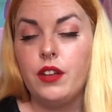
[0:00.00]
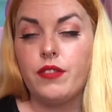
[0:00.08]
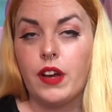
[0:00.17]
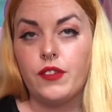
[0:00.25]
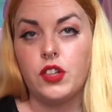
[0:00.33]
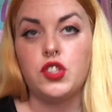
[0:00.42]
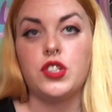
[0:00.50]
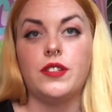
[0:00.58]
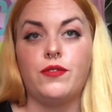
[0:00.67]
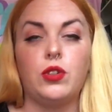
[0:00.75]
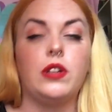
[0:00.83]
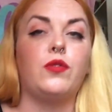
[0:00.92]

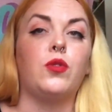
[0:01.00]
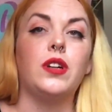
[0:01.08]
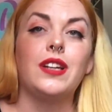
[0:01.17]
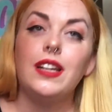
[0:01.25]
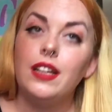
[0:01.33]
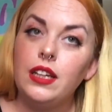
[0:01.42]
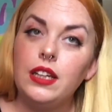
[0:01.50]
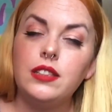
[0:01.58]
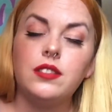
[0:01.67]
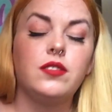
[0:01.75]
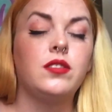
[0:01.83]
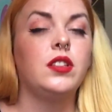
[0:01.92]
544
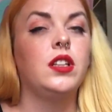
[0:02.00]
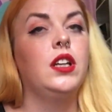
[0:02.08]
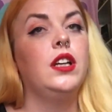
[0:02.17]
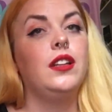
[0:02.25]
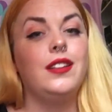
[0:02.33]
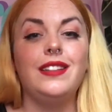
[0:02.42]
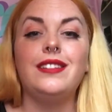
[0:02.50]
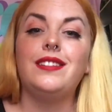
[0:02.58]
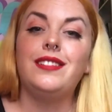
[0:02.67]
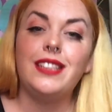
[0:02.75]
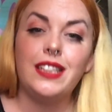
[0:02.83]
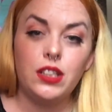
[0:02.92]
killings, this
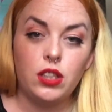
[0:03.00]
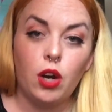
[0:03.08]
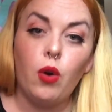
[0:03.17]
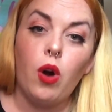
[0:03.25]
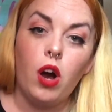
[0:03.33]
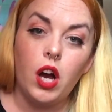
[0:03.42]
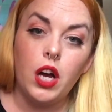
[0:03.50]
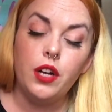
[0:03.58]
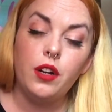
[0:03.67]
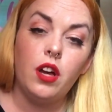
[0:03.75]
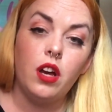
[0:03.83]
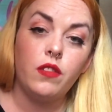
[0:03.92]
did go
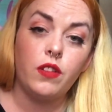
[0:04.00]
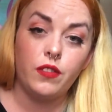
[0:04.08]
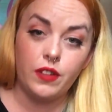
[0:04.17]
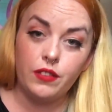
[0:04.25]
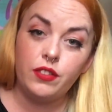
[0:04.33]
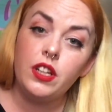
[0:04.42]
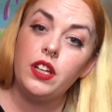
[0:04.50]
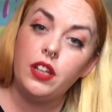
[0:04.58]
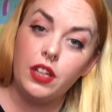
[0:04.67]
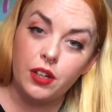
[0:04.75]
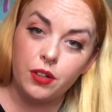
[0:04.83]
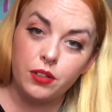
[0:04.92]
on for 15
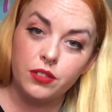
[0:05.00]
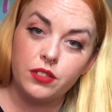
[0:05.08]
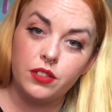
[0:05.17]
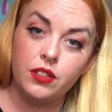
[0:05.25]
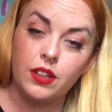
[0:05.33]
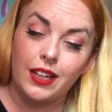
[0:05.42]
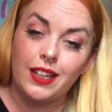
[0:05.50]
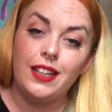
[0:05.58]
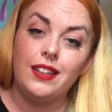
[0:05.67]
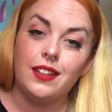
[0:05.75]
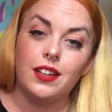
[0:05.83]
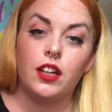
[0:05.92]
years. Like, he
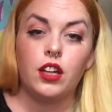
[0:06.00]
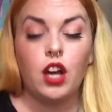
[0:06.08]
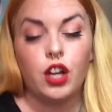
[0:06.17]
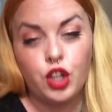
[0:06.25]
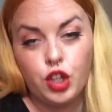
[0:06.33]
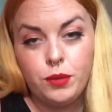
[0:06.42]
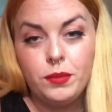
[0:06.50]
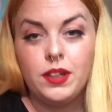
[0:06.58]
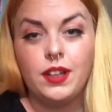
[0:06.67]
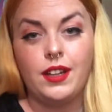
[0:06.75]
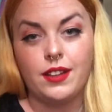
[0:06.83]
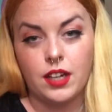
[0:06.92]
did
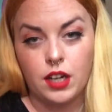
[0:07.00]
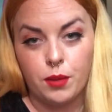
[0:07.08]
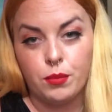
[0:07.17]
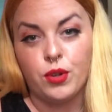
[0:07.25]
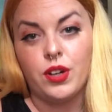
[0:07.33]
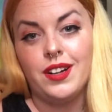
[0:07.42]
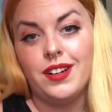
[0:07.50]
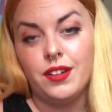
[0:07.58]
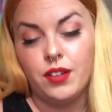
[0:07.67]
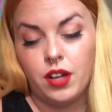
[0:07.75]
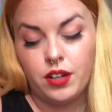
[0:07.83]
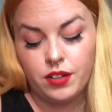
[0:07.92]
accumulate that number in
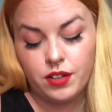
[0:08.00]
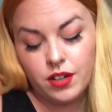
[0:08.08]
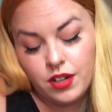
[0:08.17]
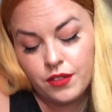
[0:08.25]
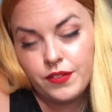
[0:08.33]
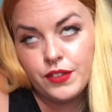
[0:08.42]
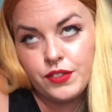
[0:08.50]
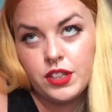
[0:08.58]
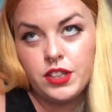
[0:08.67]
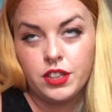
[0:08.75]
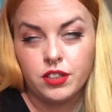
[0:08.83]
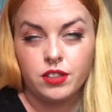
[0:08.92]
a 15
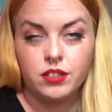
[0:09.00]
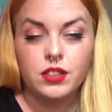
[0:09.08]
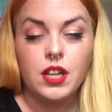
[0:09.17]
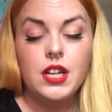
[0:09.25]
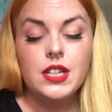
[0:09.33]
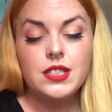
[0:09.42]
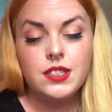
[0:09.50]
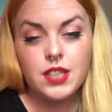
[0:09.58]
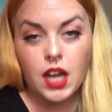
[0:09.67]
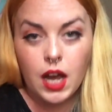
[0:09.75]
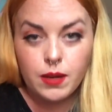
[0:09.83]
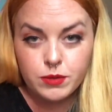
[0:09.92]
years
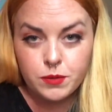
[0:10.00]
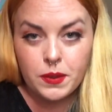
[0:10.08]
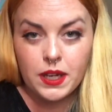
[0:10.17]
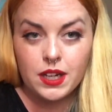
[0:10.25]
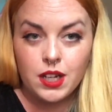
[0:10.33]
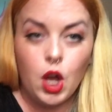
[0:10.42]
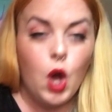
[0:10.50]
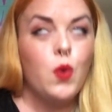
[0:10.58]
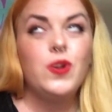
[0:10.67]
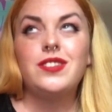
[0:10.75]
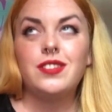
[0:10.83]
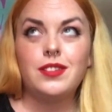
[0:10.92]
time span,
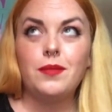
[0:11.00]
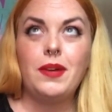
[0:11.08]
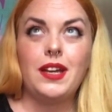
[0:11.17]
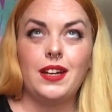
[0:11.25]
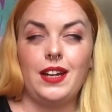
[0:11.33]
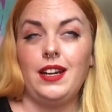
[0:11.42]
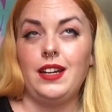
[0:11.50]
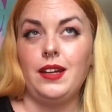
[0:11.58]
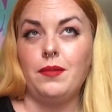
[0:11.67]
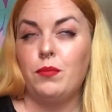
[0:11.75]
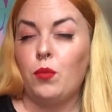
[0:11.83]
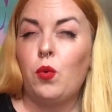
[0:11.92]
which doesn't make it any
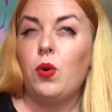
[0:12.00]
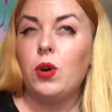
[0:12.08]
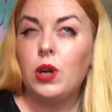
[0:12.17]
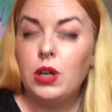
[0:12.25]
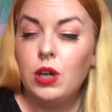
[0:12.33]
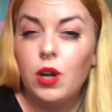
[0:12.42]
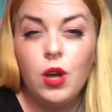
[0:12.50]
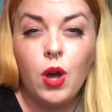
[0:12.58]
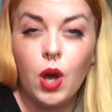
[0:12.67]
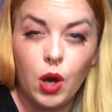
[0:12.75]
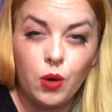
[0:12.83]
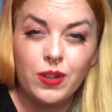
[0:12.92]
more
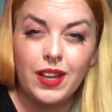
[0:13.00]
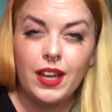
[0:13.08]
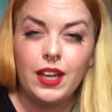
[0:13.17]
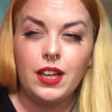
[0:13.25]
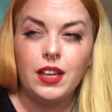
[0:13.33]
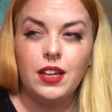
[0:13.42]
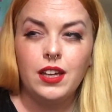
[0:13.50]
okay.